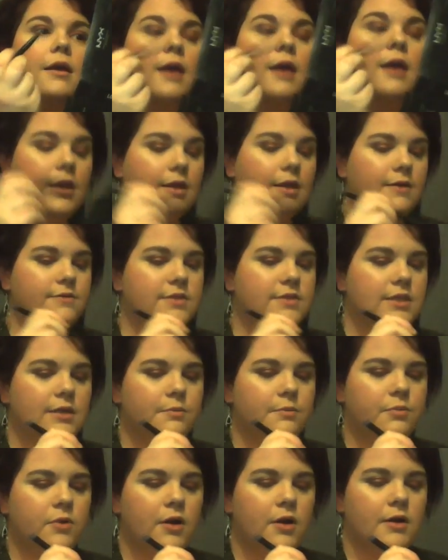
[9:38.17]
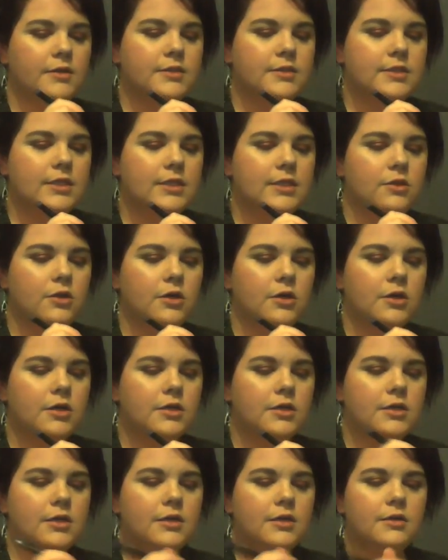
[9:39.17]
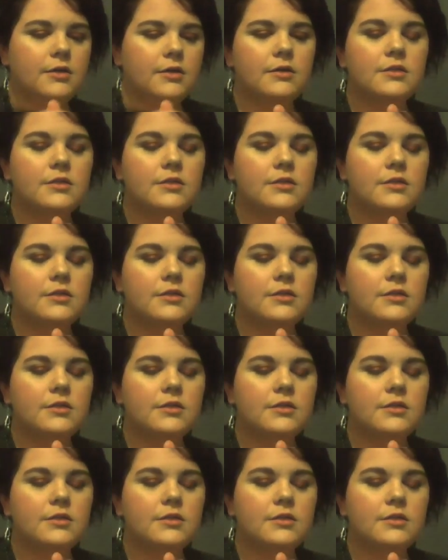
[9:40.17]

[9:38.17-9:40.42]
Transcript: Kind of gives it a bronzy look.